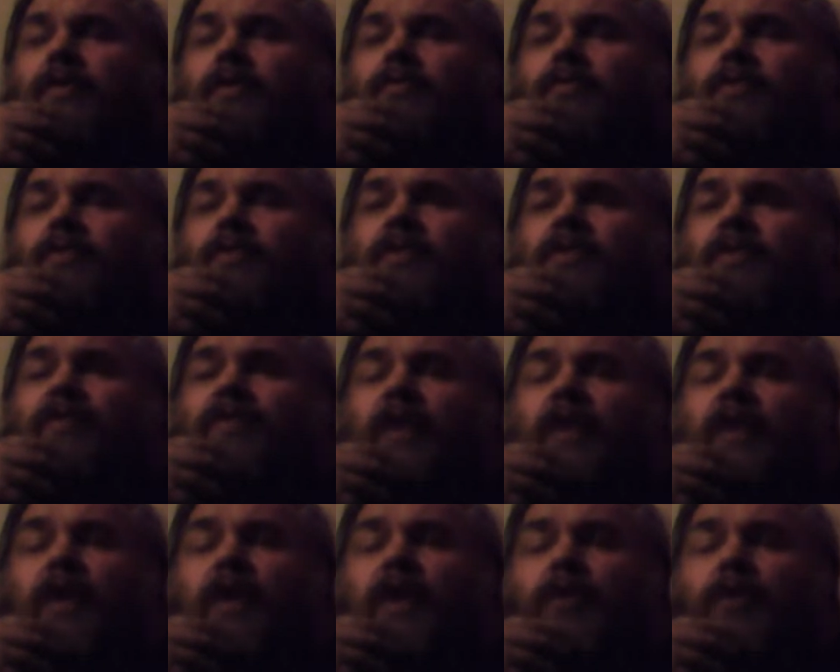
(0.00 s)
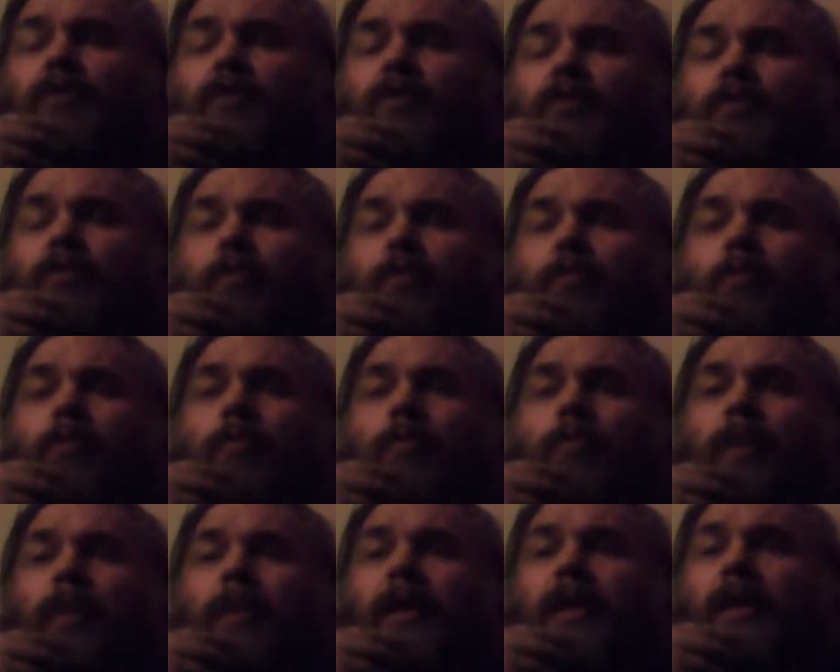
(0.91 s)
there's videos which
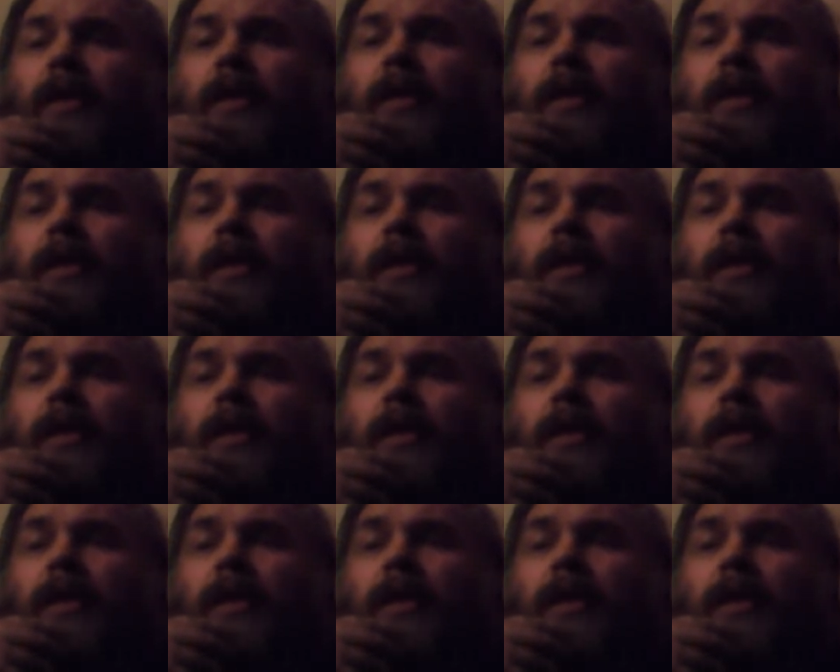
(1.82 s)
probably